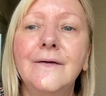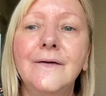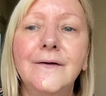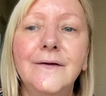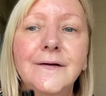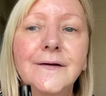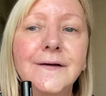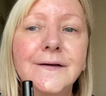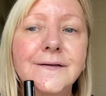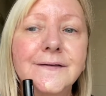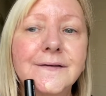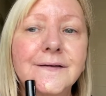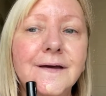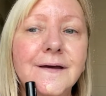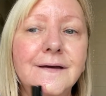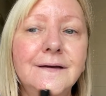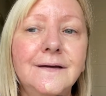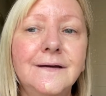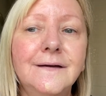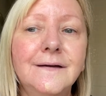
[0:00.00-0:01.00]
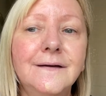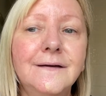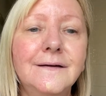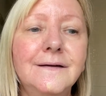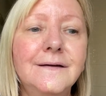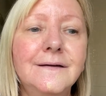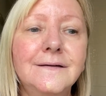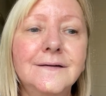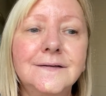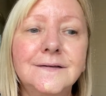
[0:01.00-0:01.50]
You
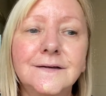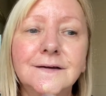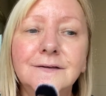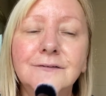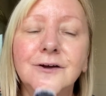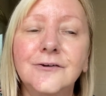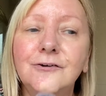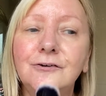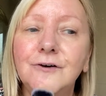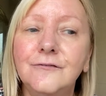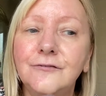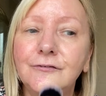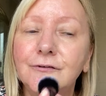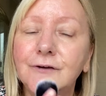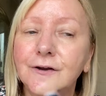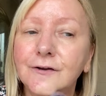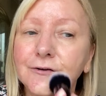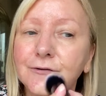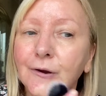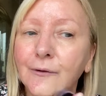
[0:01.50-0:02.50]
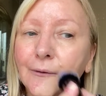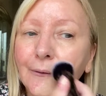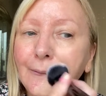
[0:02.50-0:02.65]
can see the coverage.